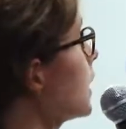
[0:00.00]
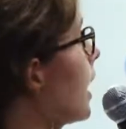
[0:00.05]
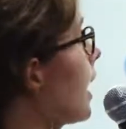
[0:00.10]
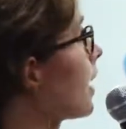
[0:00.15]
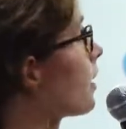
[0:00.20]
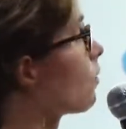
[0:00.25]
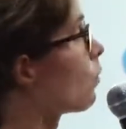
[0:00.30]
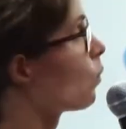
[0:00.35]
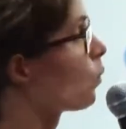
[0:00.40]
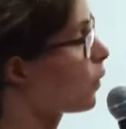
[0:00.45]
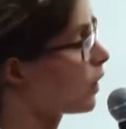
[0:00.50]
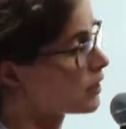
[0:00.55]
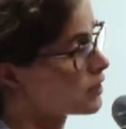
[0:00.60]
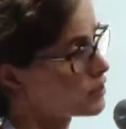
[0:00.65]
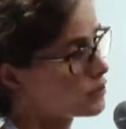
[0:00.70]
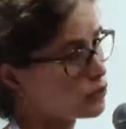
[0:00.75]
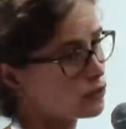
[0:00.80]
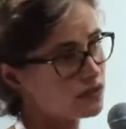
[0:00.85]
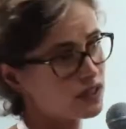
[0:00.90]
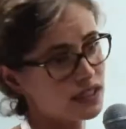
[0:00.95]
And
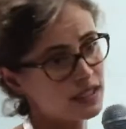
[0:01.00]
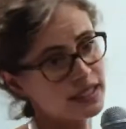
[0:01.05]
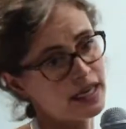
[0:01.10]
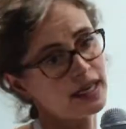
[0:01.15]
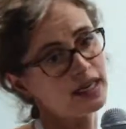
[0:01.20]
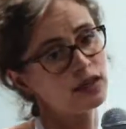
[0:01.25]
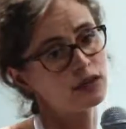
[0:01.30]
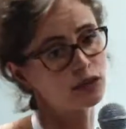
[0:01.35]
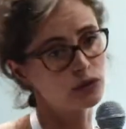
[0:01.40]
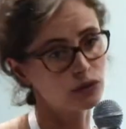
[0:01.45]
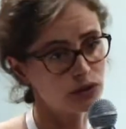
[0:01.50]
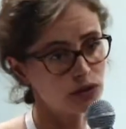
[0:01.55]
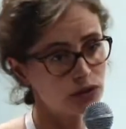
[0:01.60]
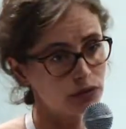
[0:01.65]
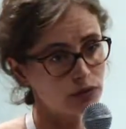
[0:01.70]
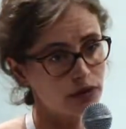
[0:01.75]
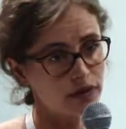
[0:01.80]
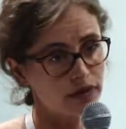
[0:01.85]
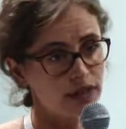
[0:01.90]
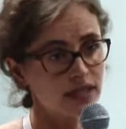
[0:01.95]
once you've decided
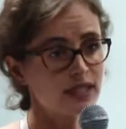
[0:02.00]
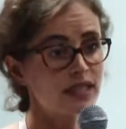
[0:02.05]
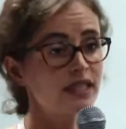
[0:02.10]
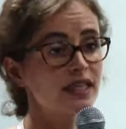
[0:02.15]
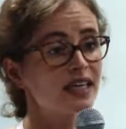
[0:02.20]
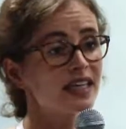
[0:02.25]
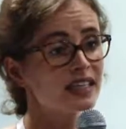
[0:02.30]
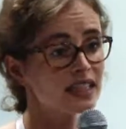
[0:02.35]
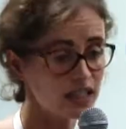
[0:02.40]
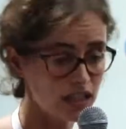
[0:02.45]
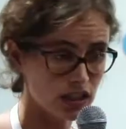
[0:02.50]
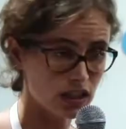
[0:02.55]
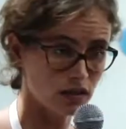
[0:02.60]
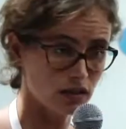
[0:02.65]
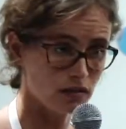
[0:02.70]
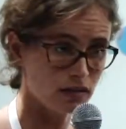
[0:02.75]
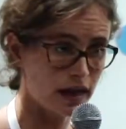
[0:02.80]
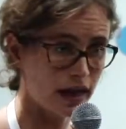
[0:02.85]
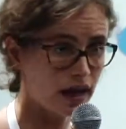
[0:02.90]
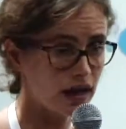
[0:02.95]
also on this,
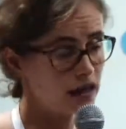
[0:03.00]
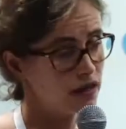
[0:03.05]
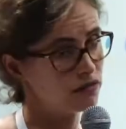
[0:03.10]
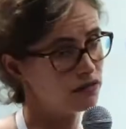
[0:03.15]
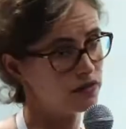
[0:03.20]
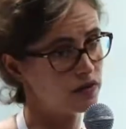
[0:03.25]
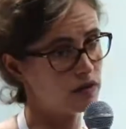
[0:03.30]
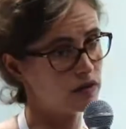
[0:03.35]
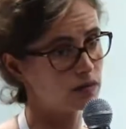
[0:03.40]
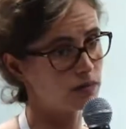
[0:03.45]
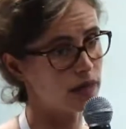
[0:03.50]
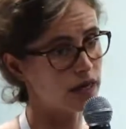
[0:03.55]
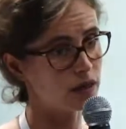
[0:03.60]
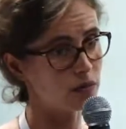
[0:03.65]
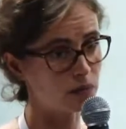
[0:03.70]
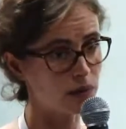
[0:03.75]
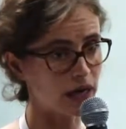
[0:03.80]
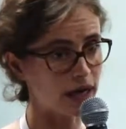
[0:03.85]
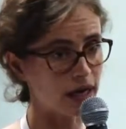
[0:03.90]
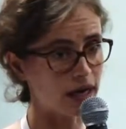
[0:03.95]
additional handling fees may
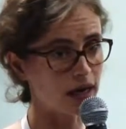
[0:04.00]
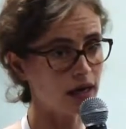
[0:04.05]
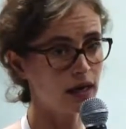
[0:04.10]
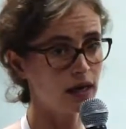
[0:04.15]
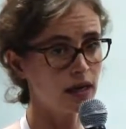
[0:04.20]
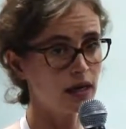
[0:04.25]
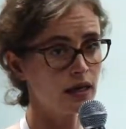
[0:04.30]
apply.